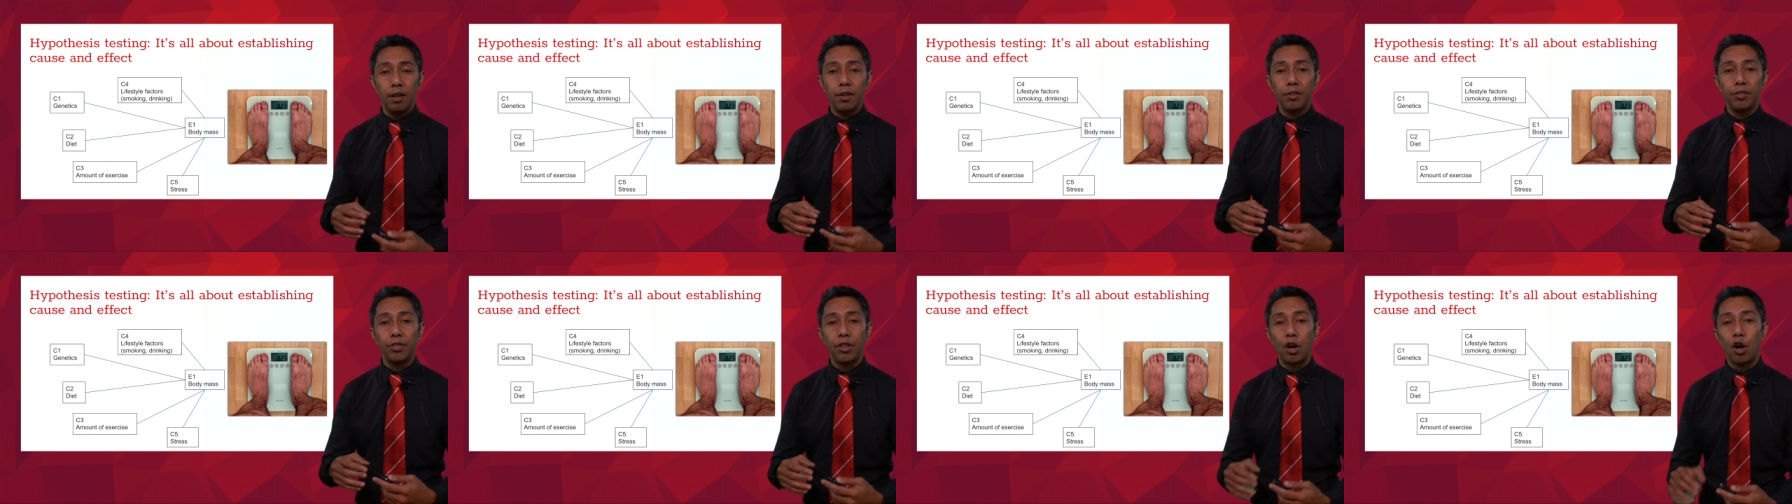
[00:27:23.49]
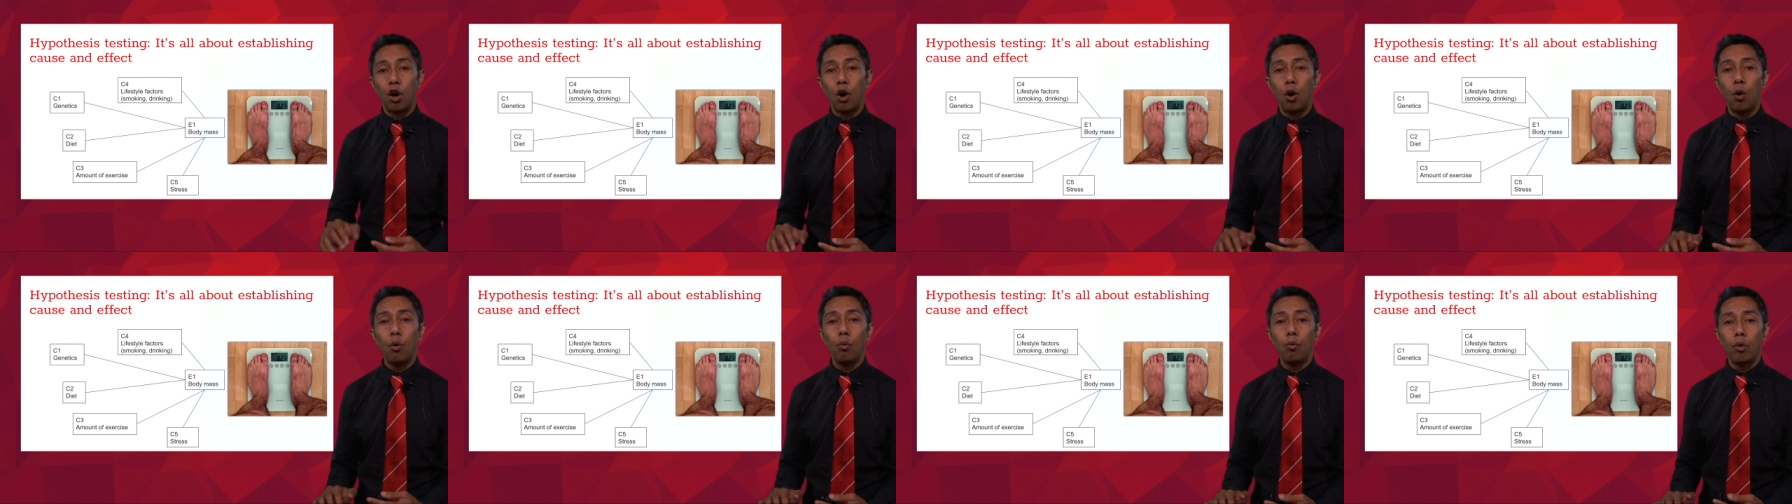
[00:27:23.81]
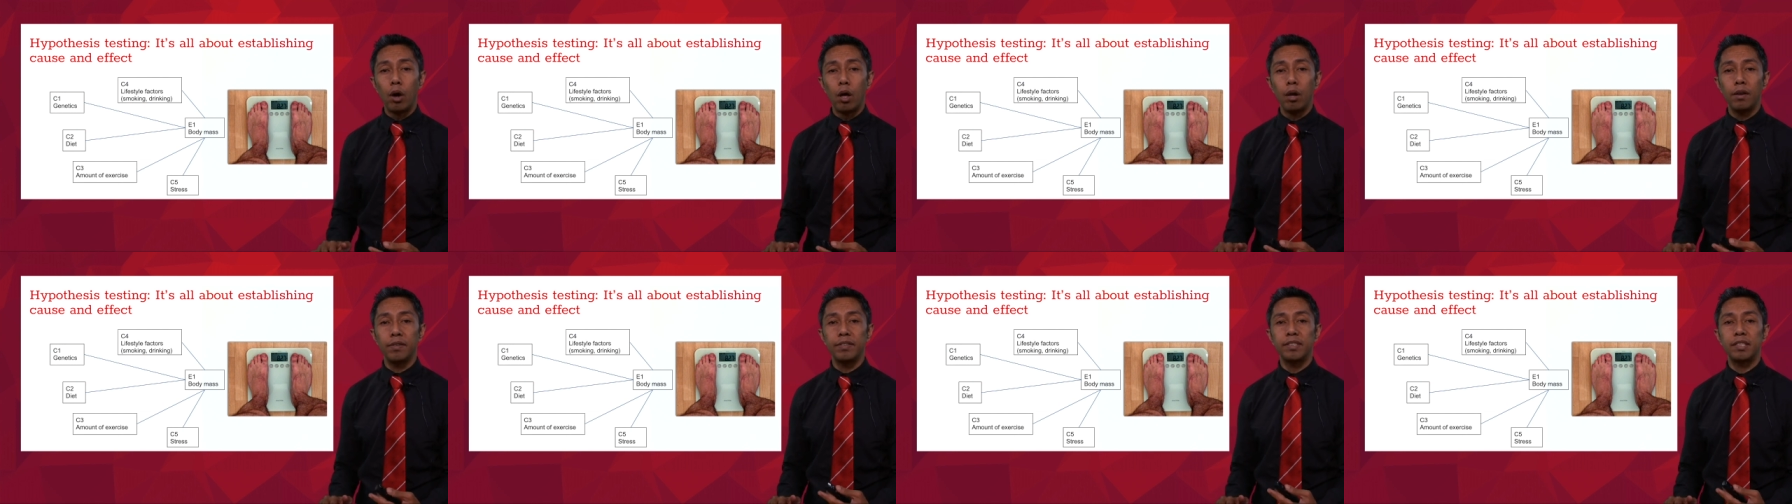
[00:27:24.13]
The whole
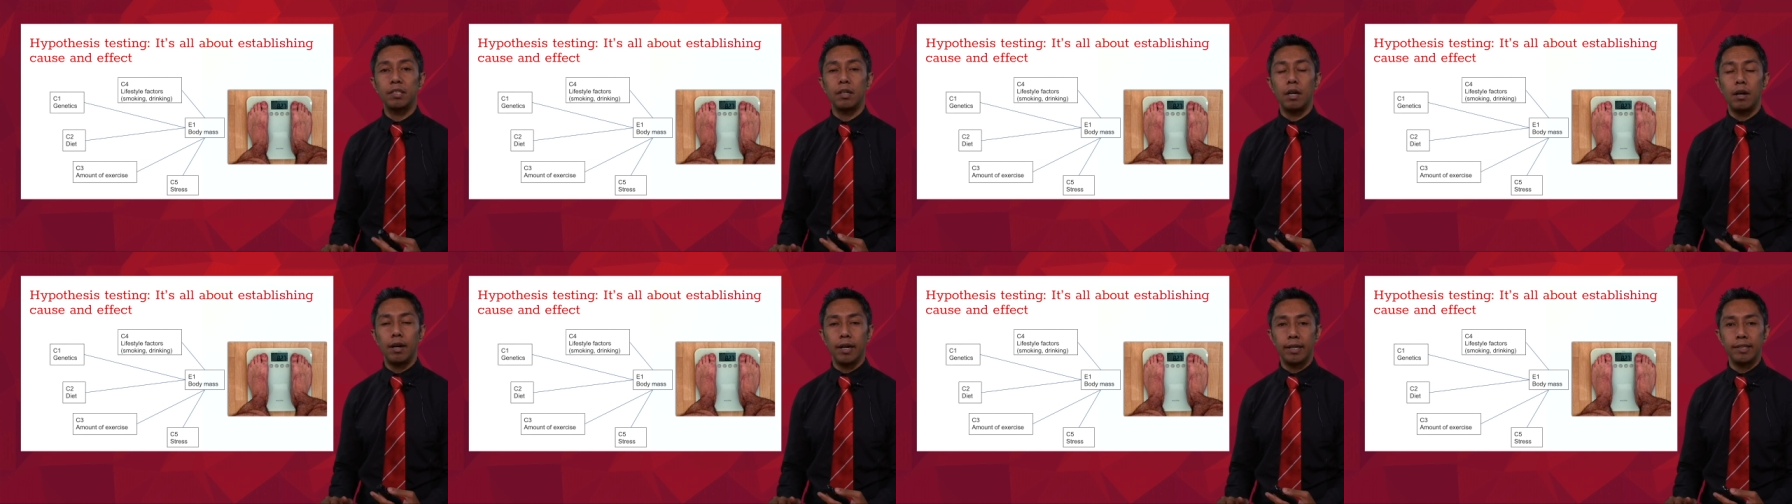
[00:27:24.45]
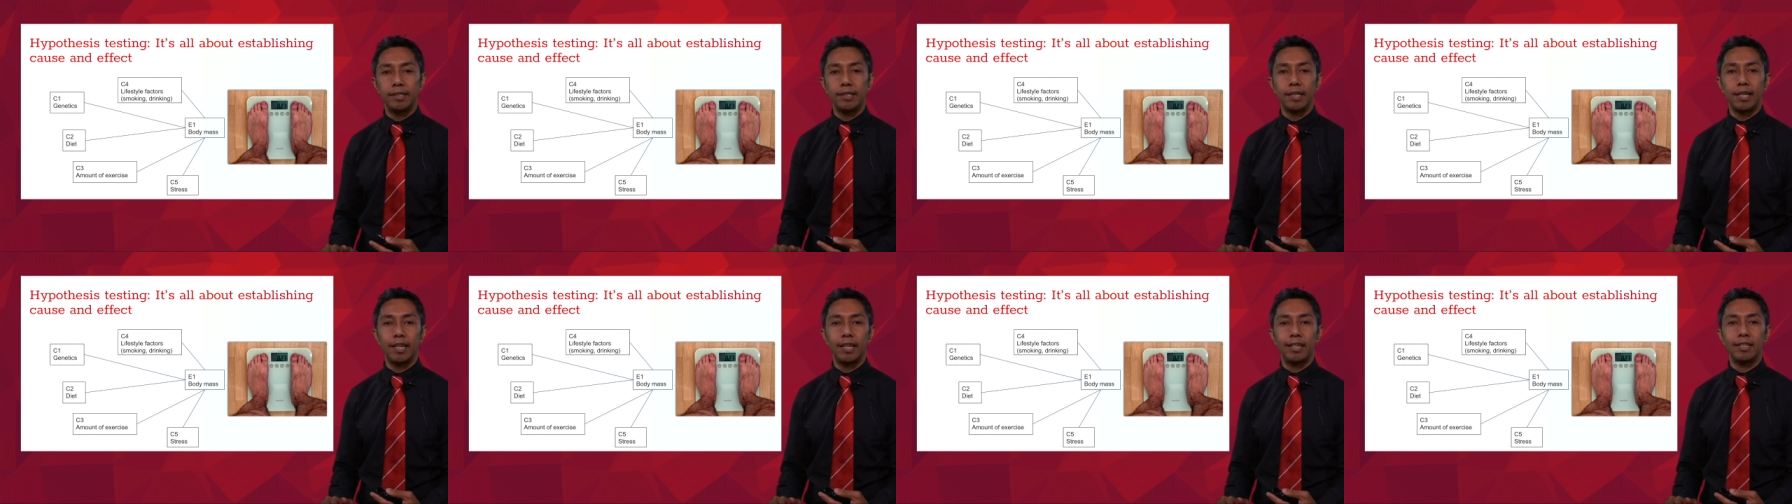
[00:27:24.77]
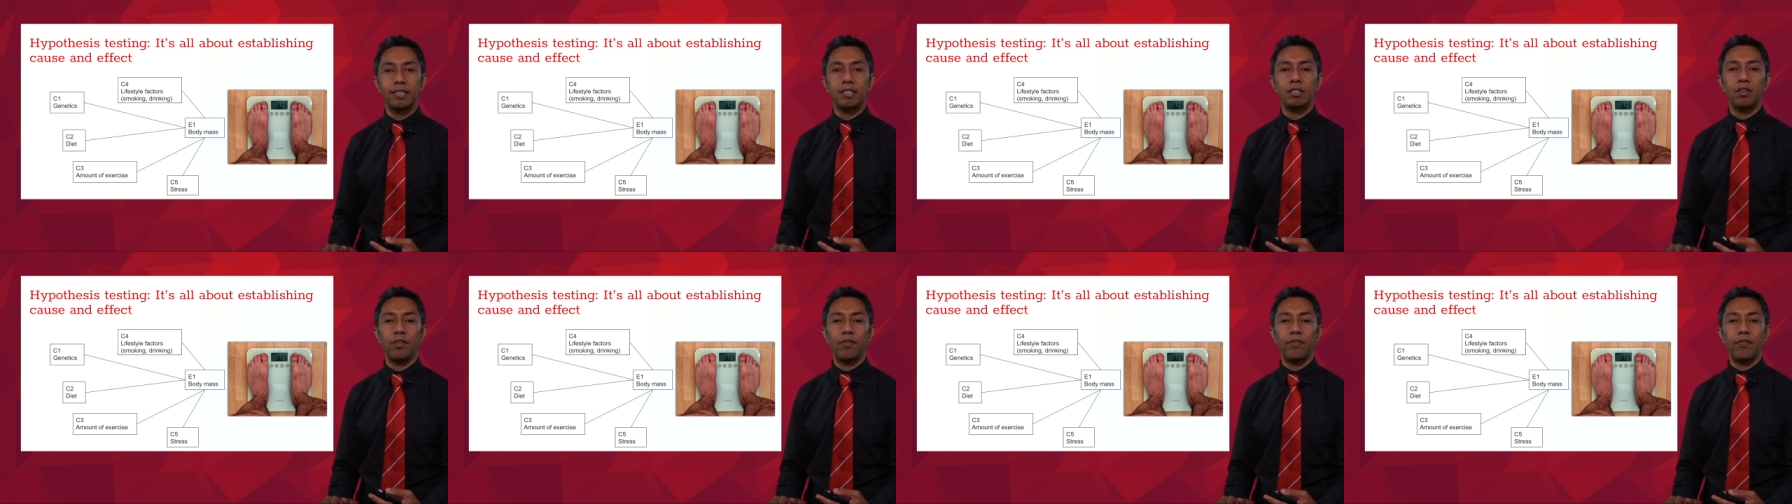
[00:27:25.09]
role of science is
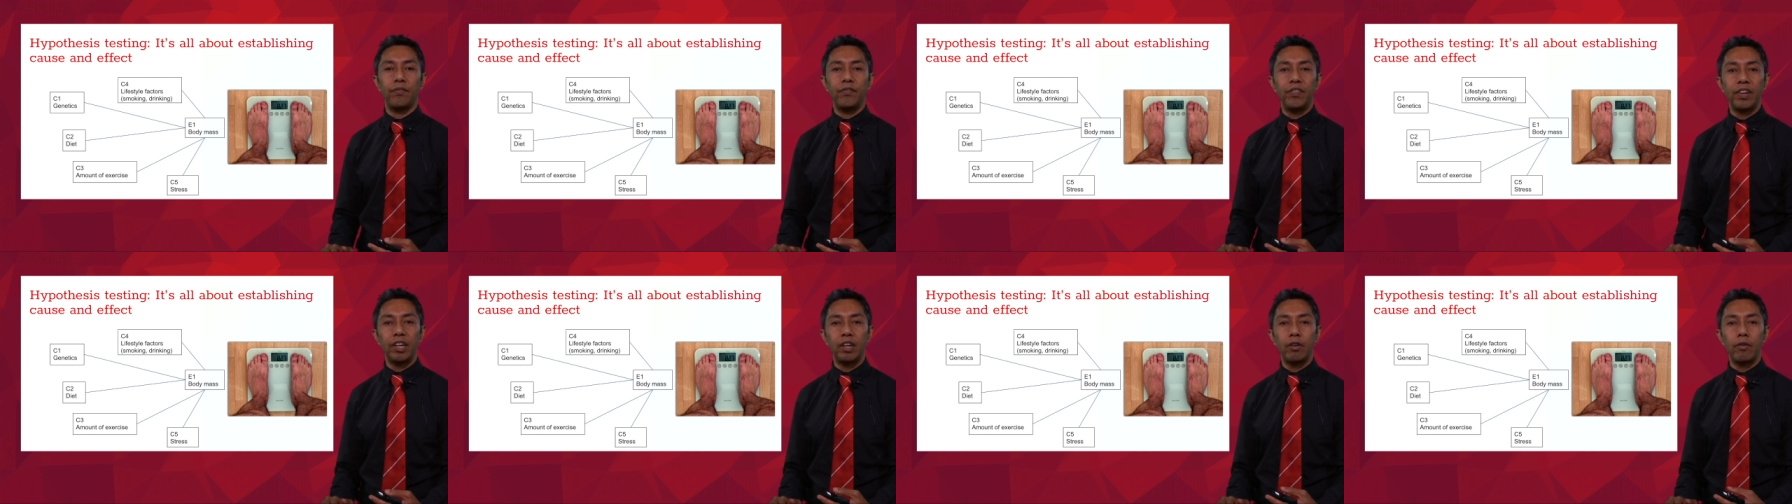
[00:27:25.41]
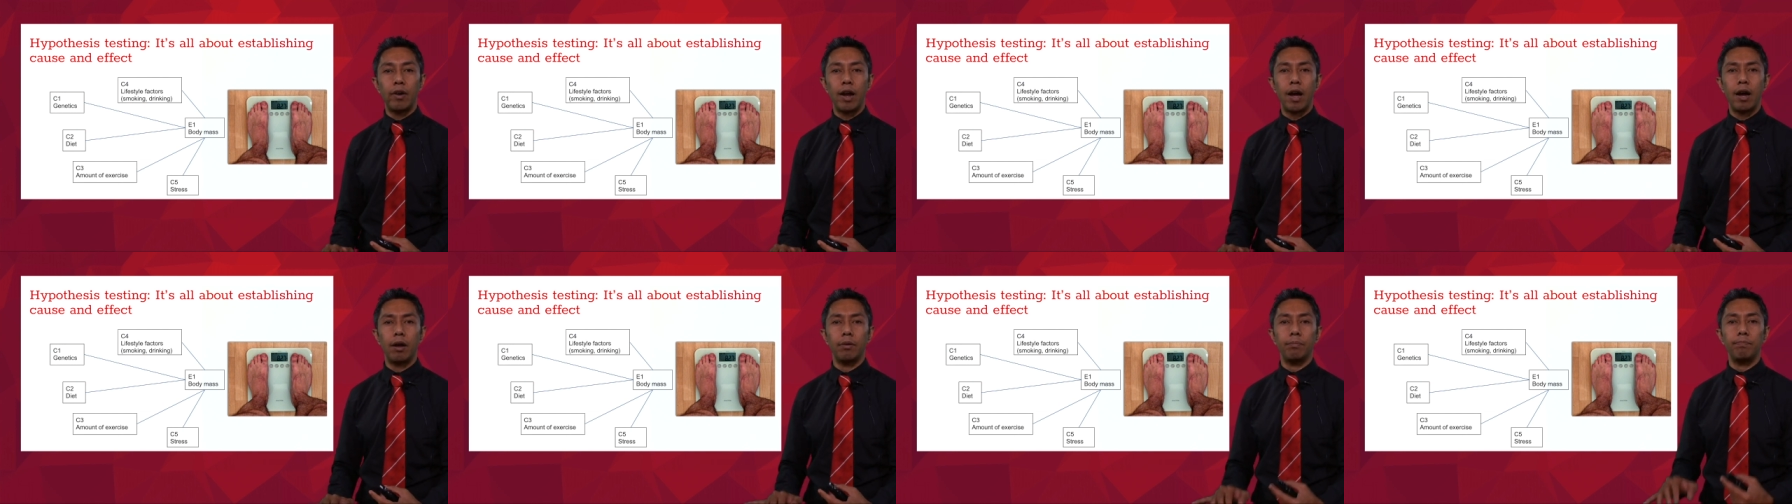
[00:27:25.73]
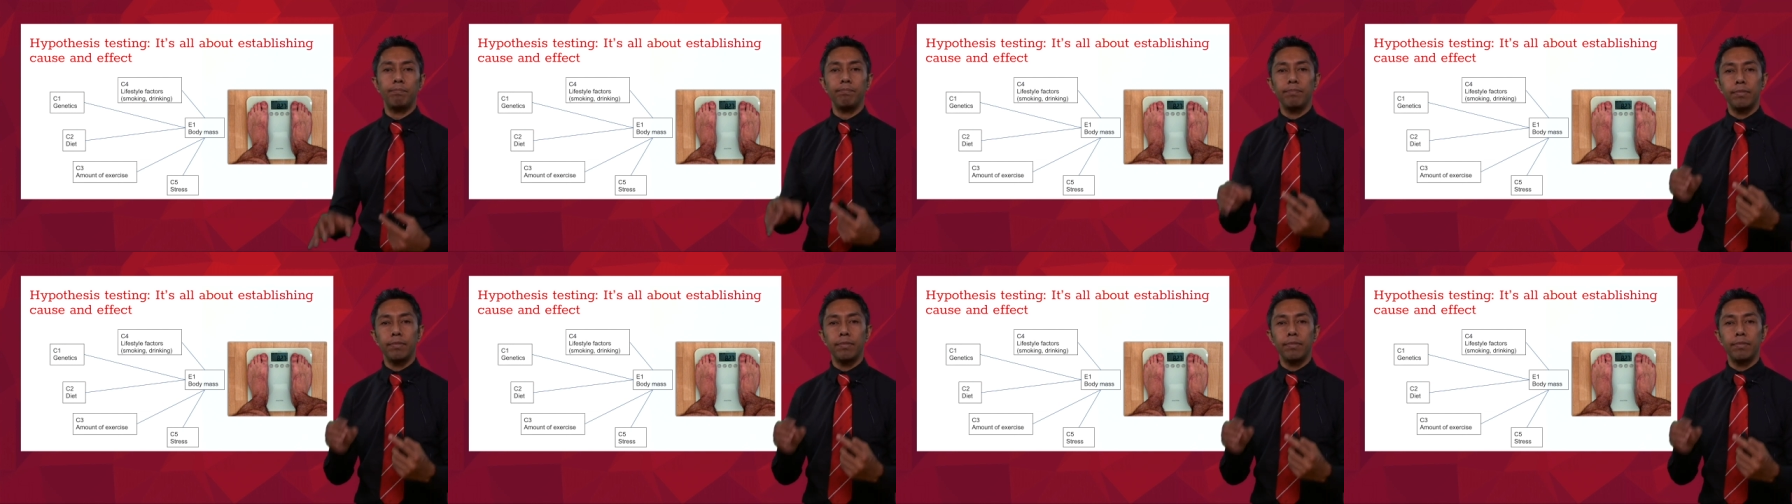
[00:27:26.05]
to figure out